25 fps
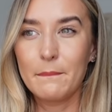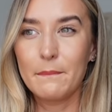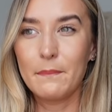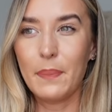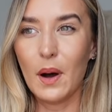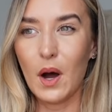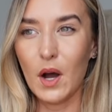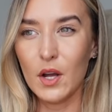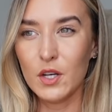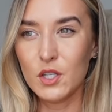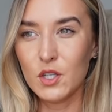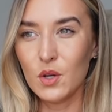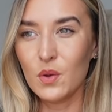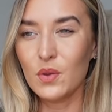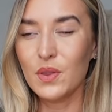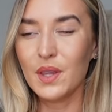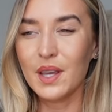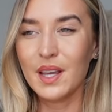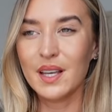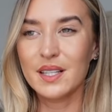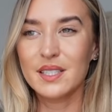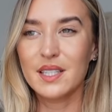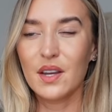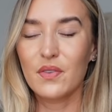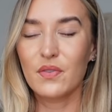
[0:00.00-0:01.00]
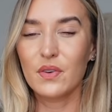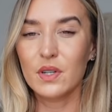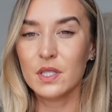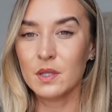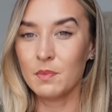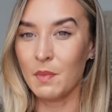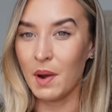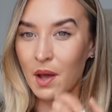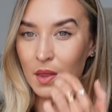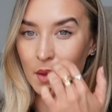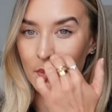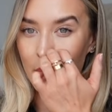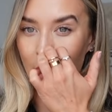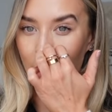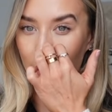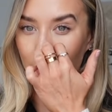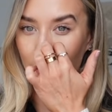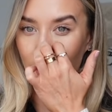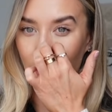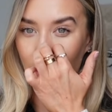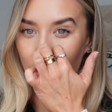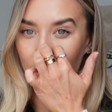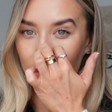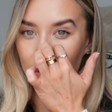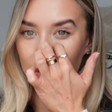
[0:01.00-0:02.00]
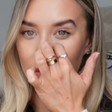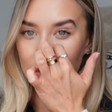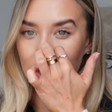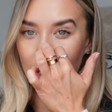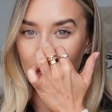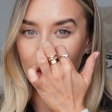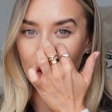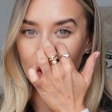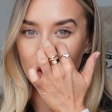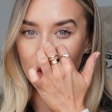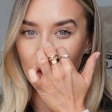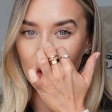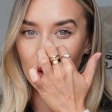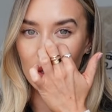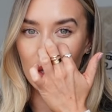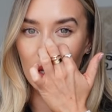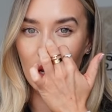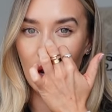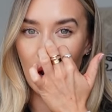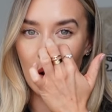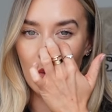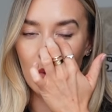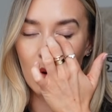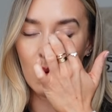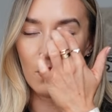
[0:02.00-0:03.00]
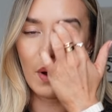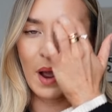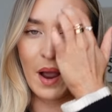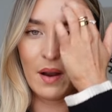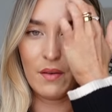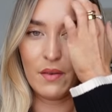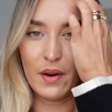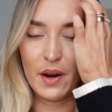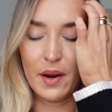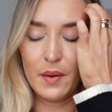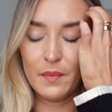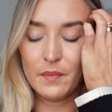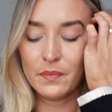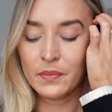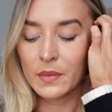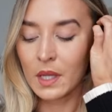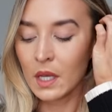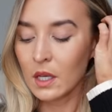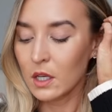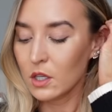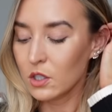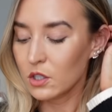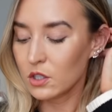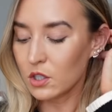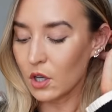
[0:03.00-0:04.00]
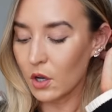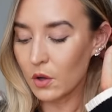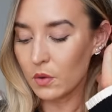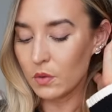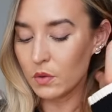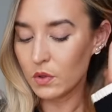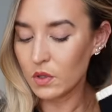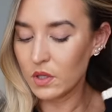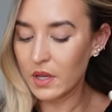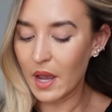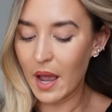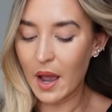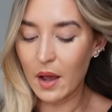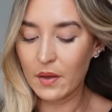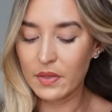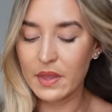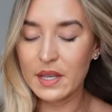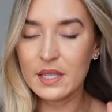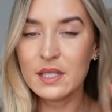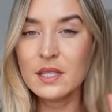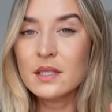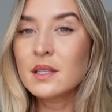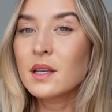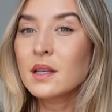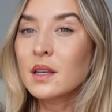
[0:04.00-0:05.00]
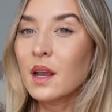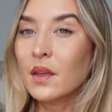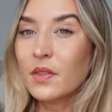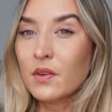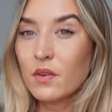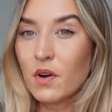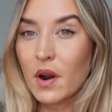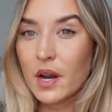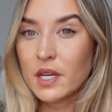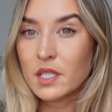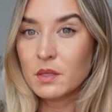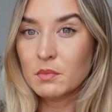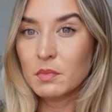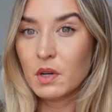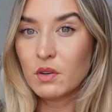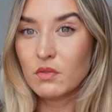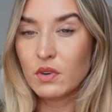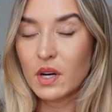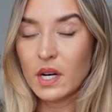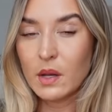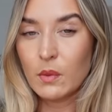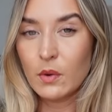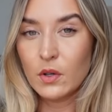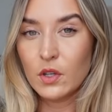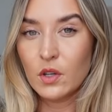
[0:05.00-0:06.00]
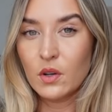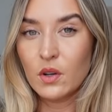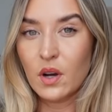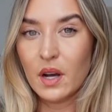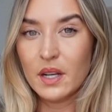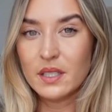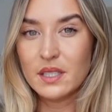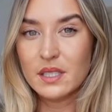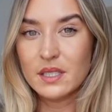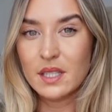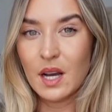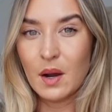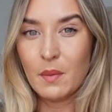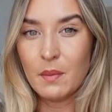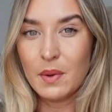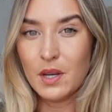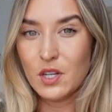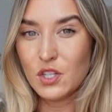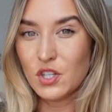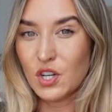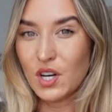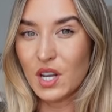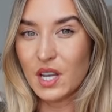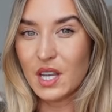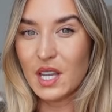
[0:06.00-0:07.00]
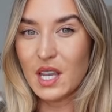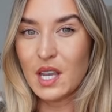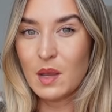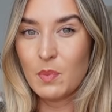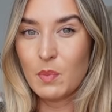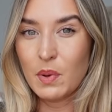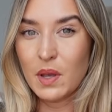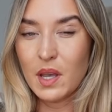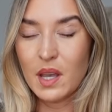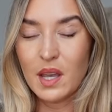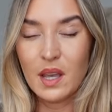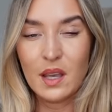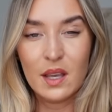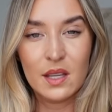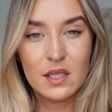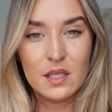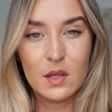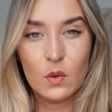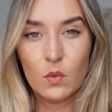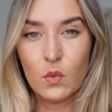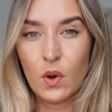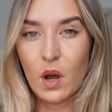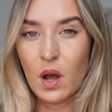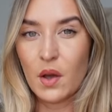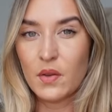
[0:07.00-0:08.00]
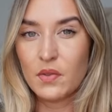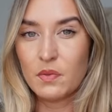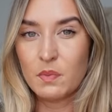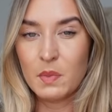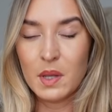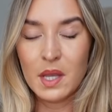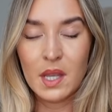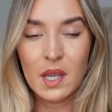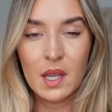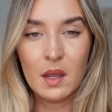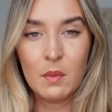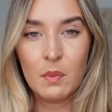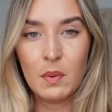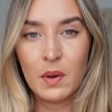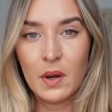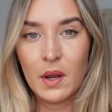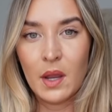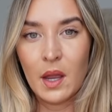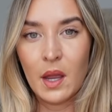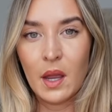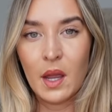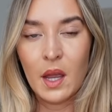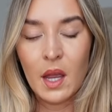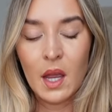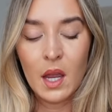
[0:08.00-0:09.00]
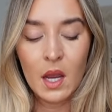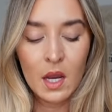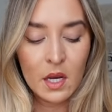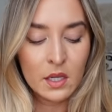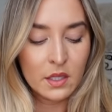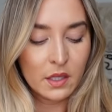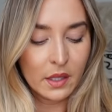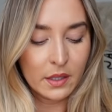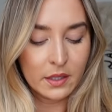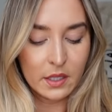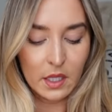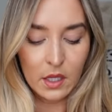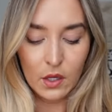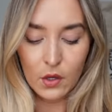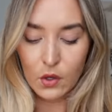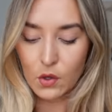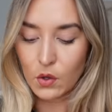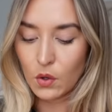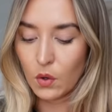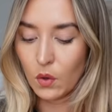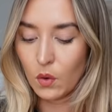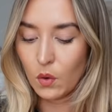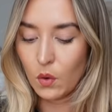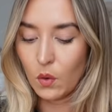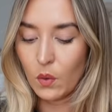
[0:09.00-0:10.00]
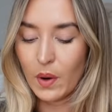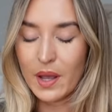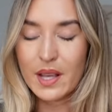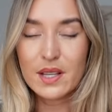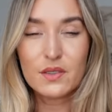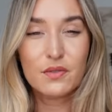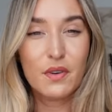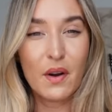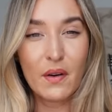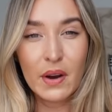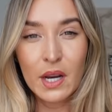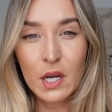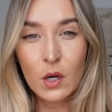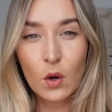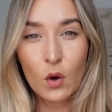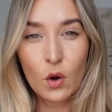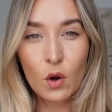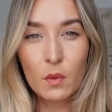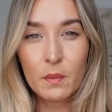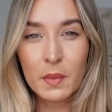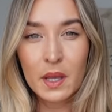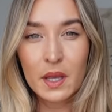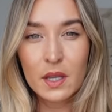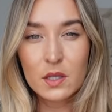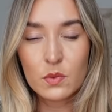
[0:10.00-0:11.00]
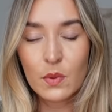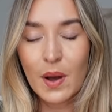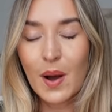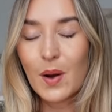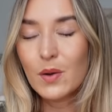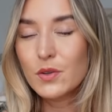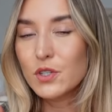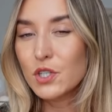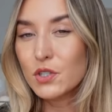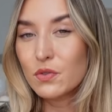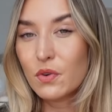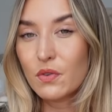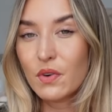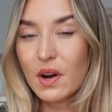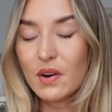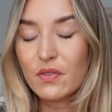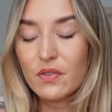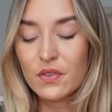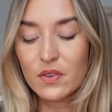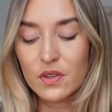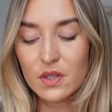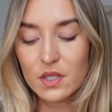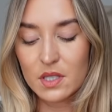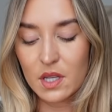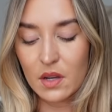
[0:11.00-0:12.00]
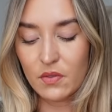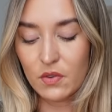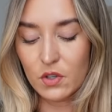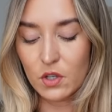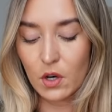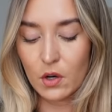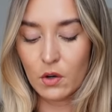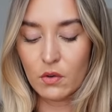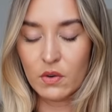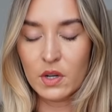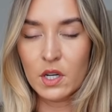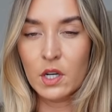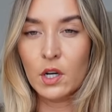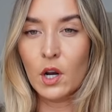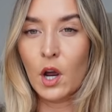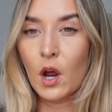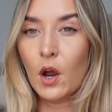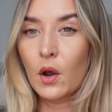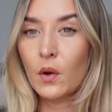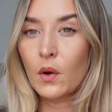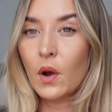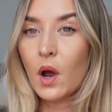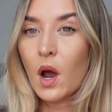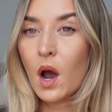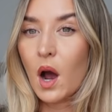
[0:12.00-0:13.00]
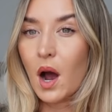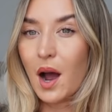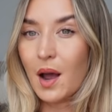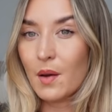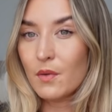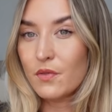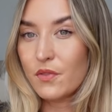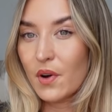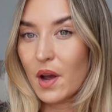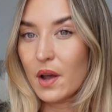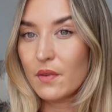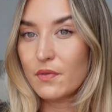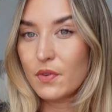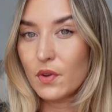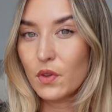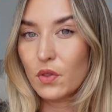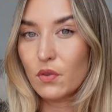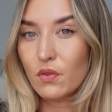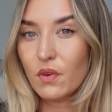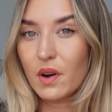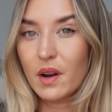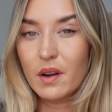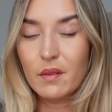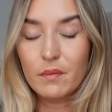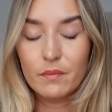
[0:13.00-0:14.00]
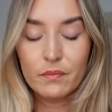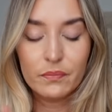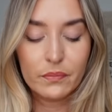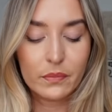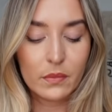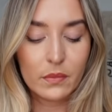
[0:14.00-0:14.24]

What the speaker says: But I do think it's different to my other brown coats, and I do think I will wear it. So yeah, this is another item I really want you guys to tell me. Should I keep it? Is it worth me keeping it? Does it look cool? It's very long on me as well, just for reference. If you don't already know, I'm 5'3".